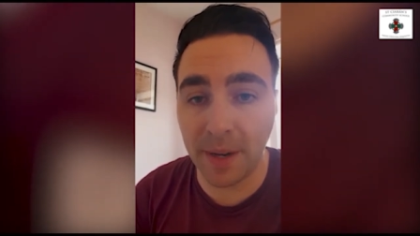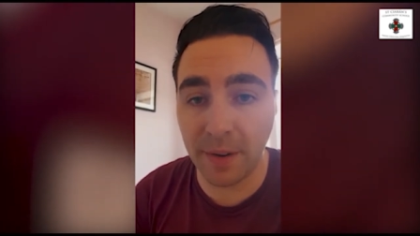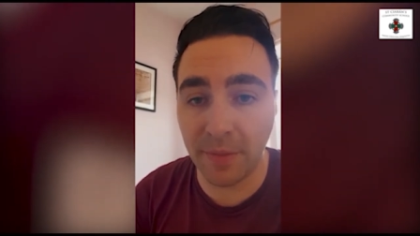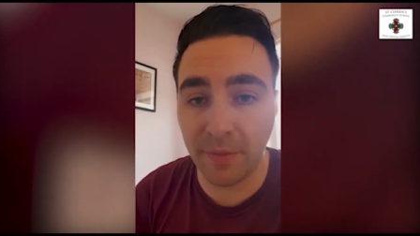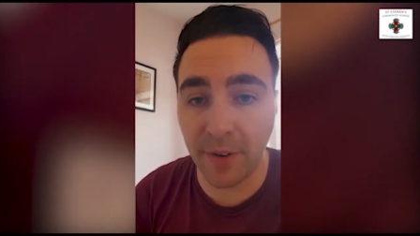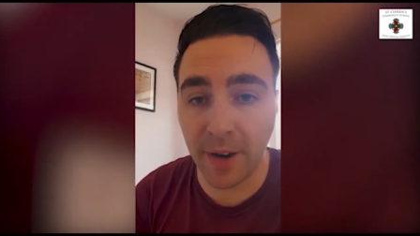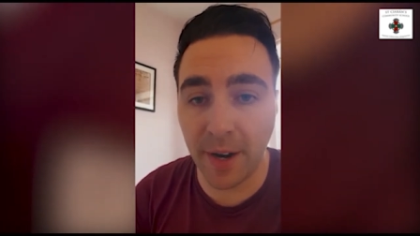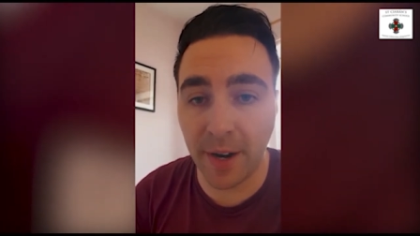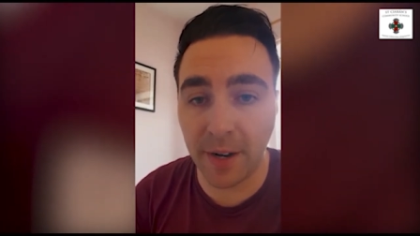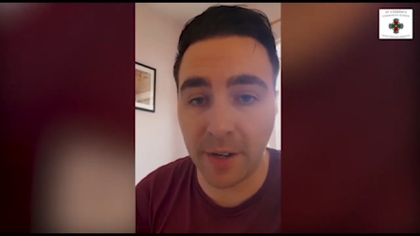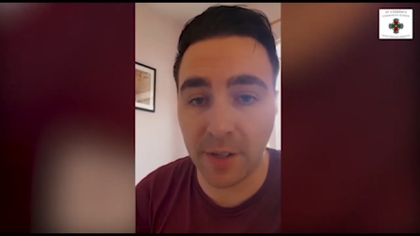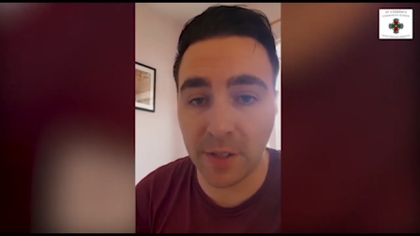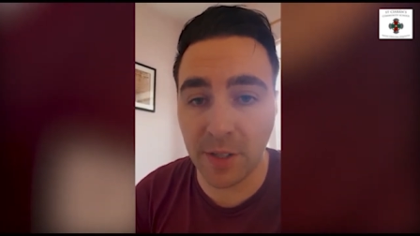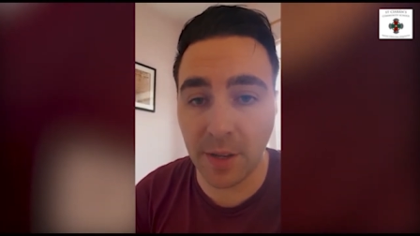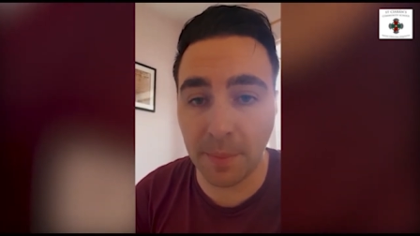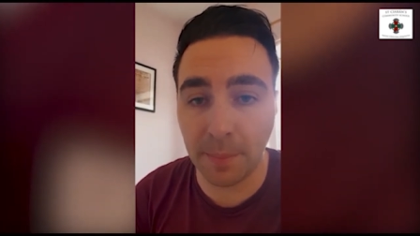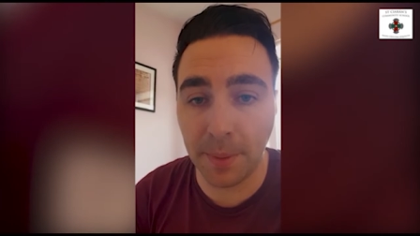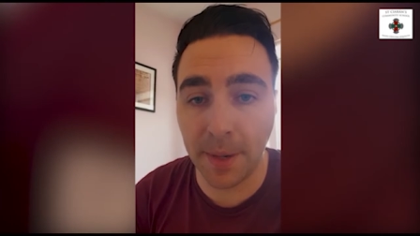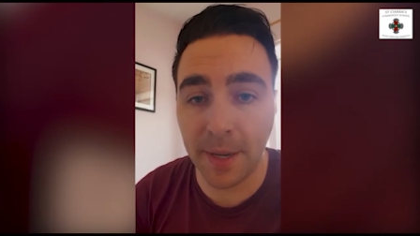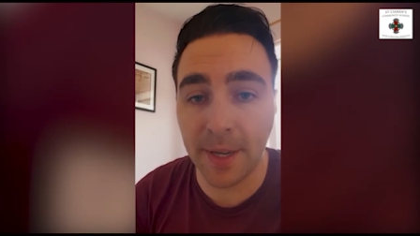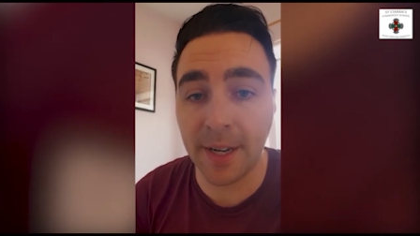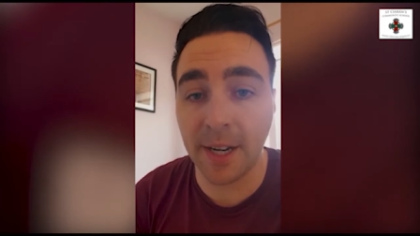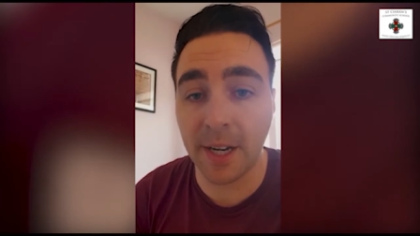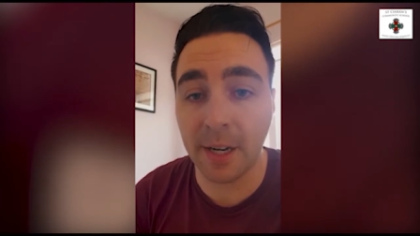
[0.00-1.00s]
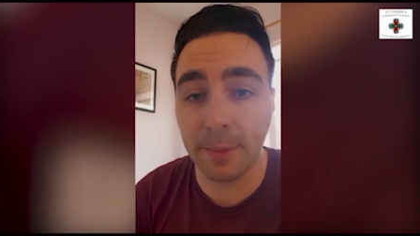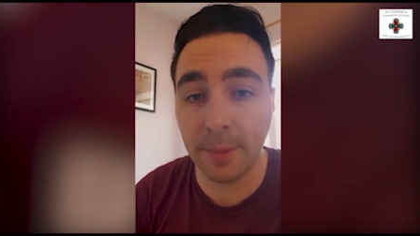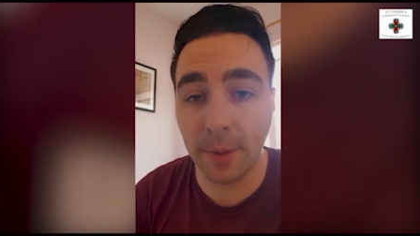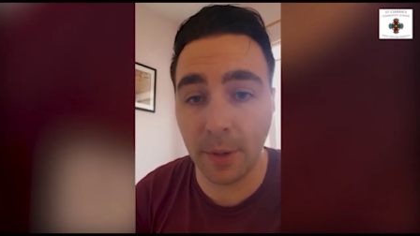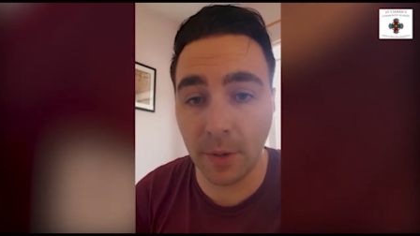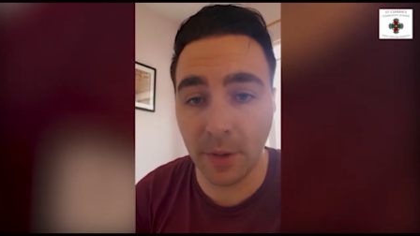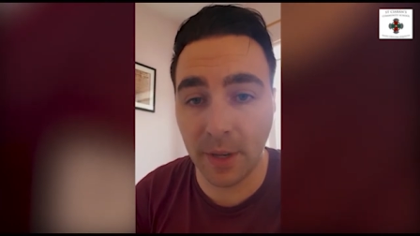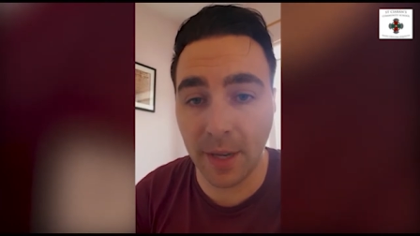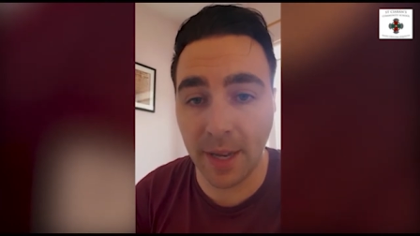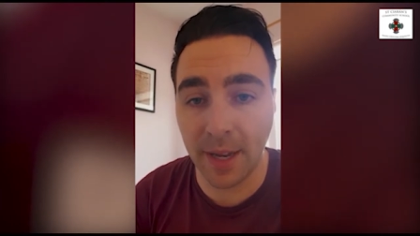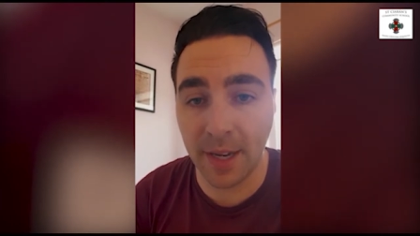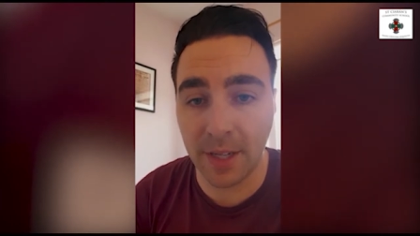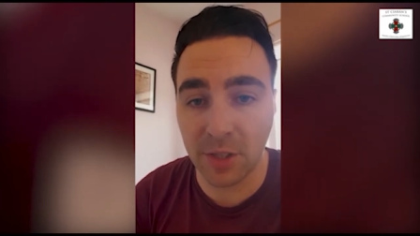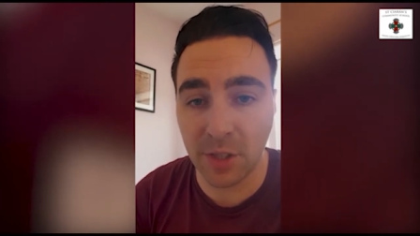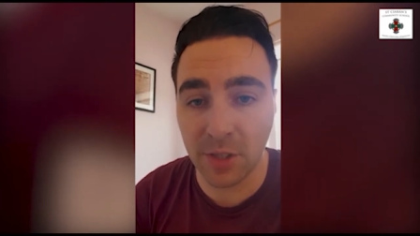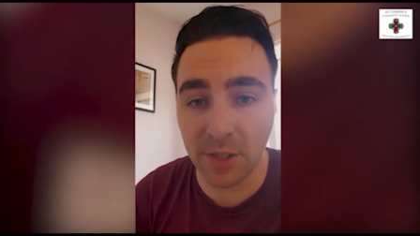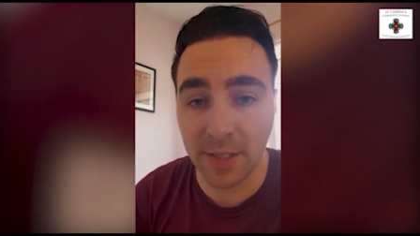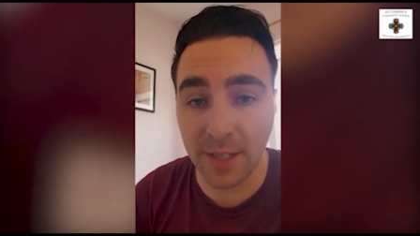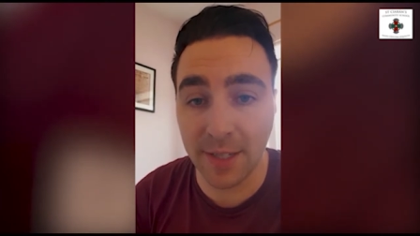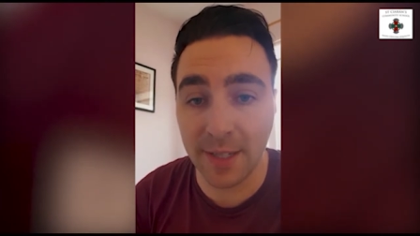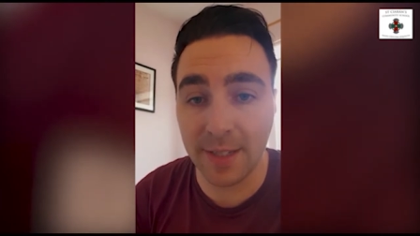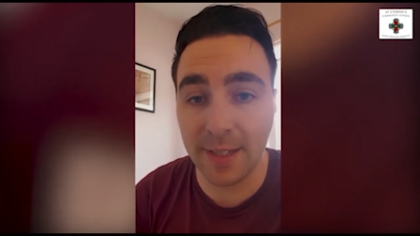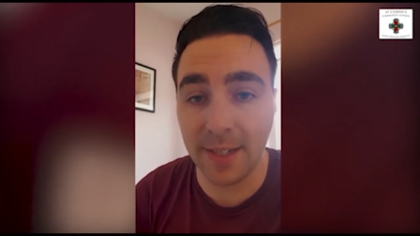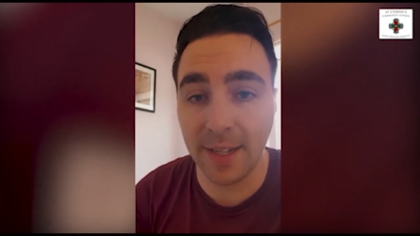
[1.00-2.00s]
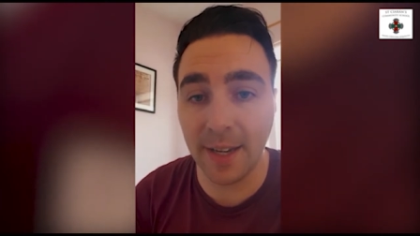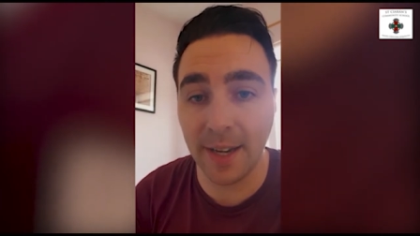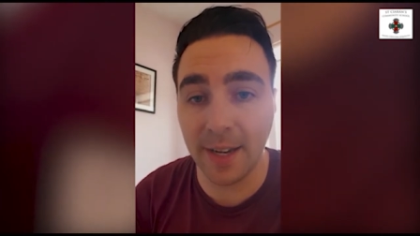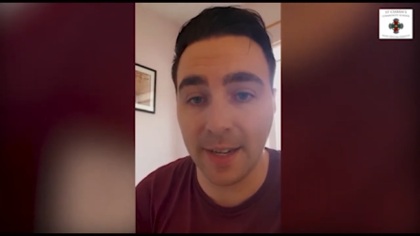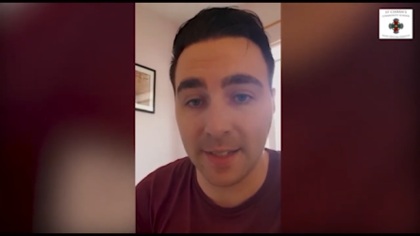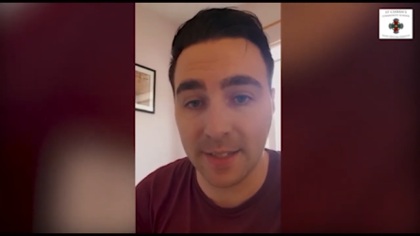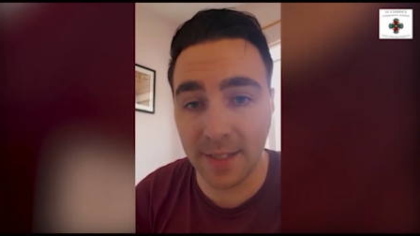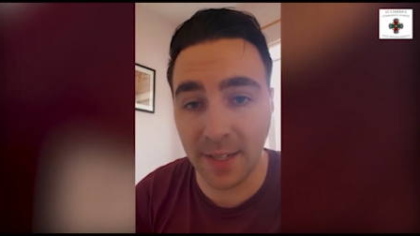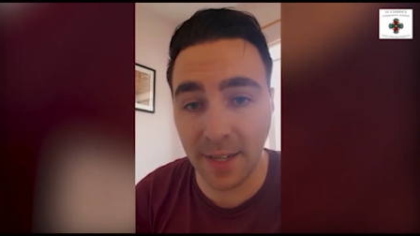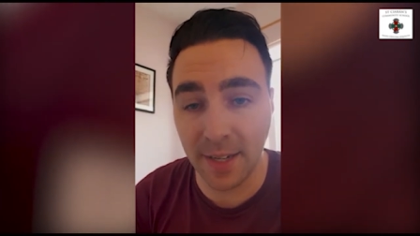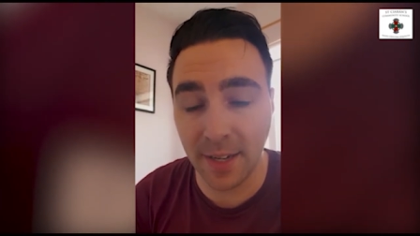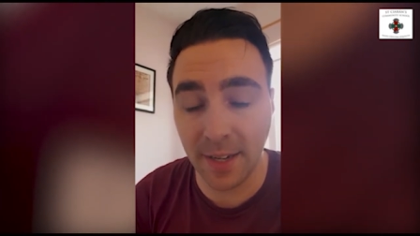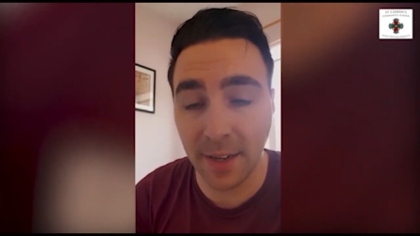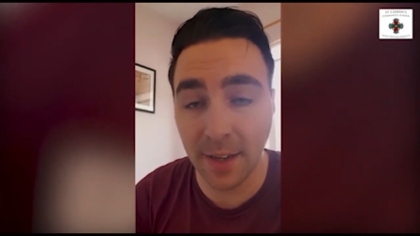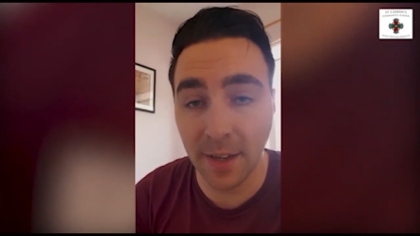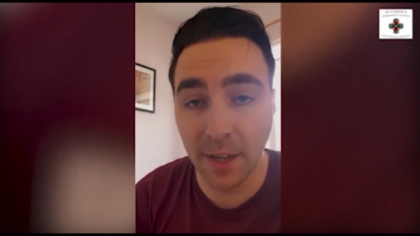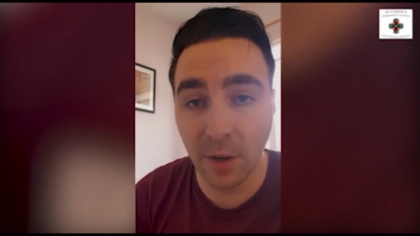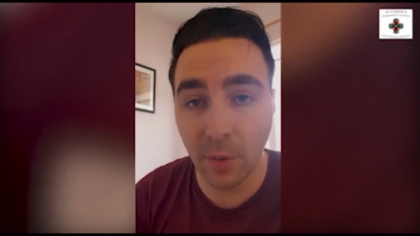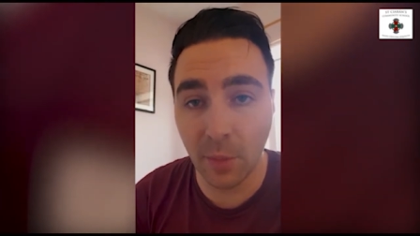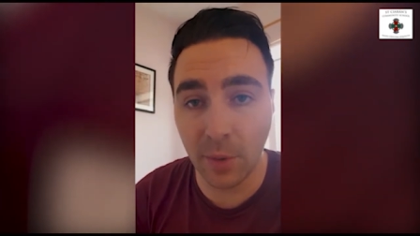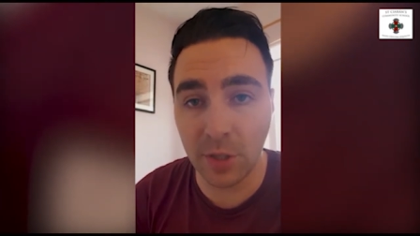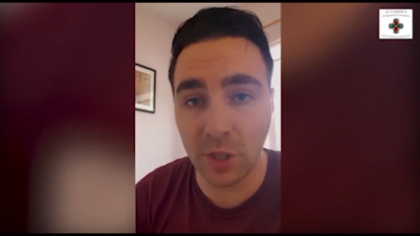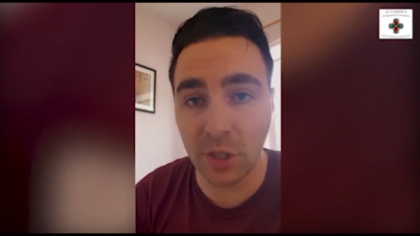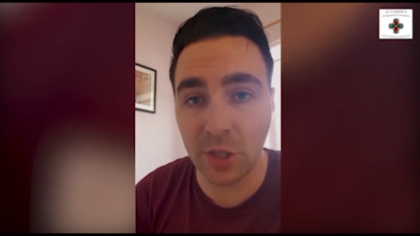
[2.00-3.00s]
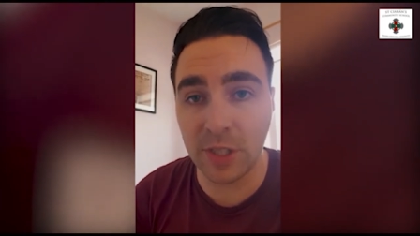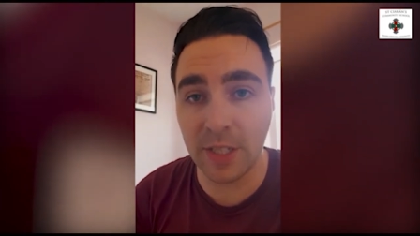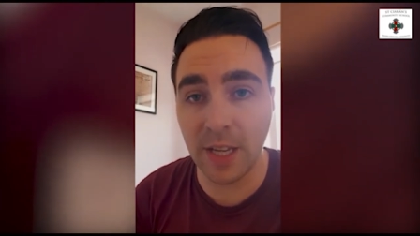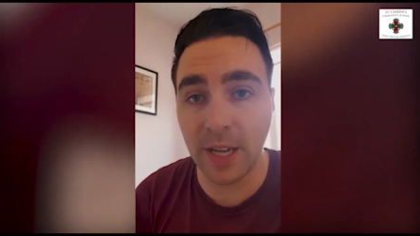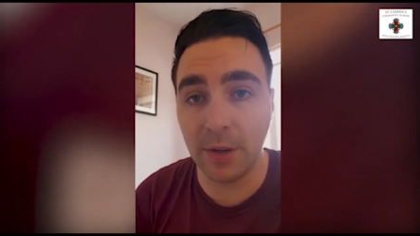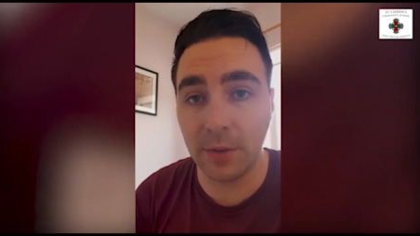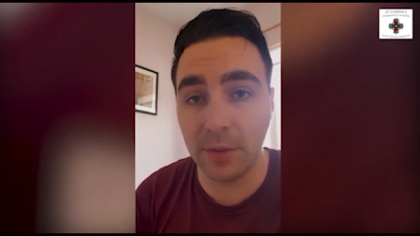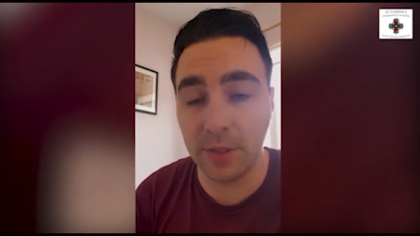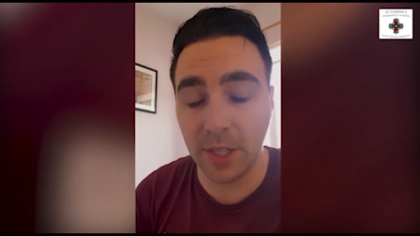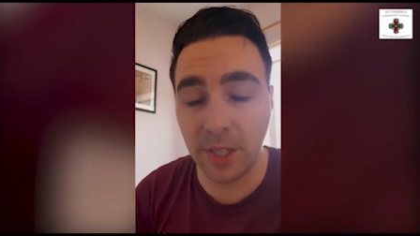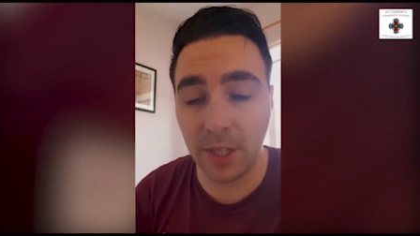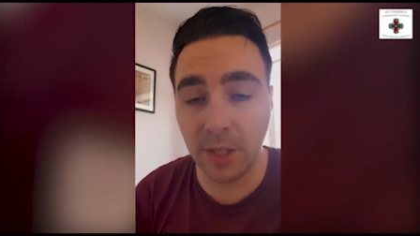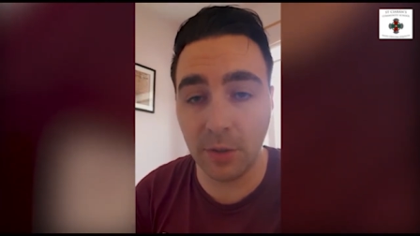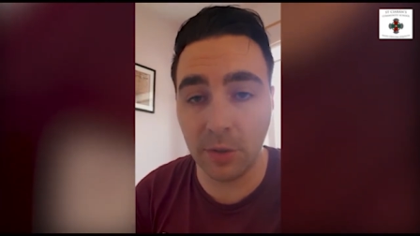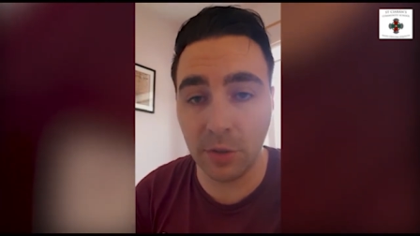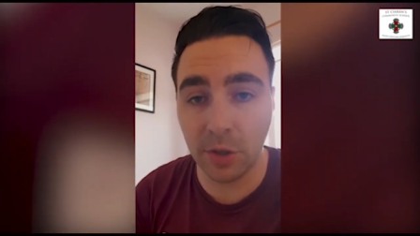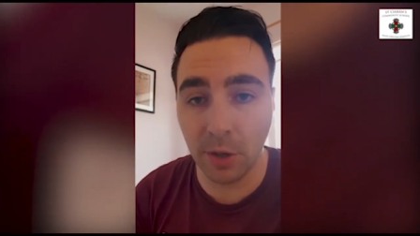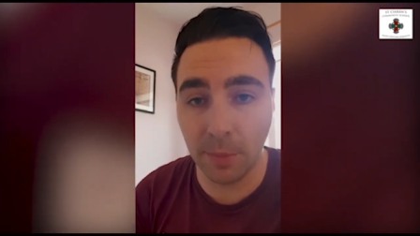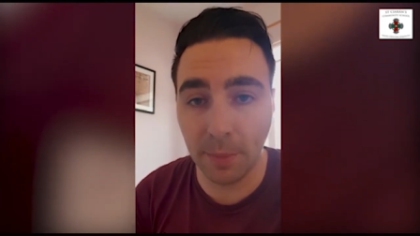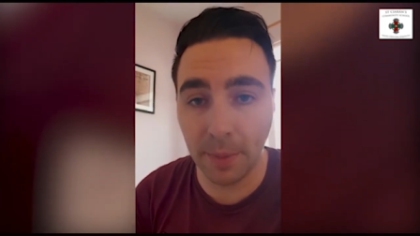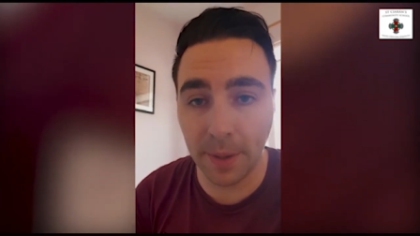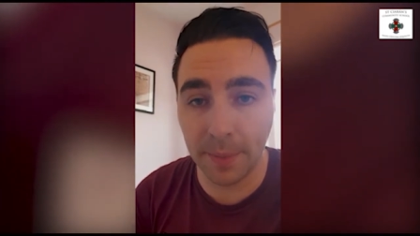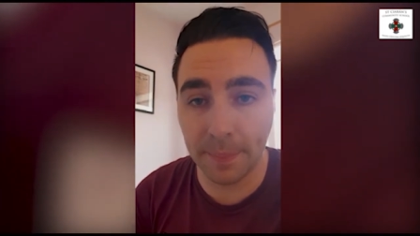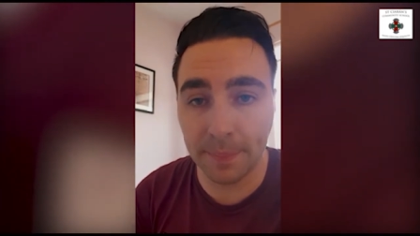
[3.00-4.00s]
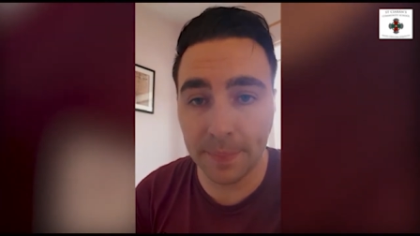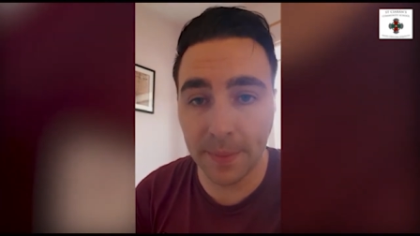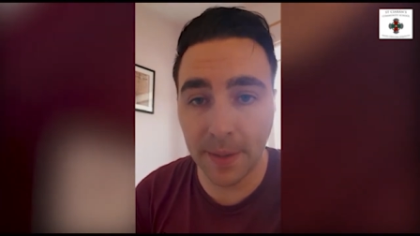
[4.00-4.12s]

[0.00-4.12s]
affairs and political communications in DIT, which is now TU Dublin.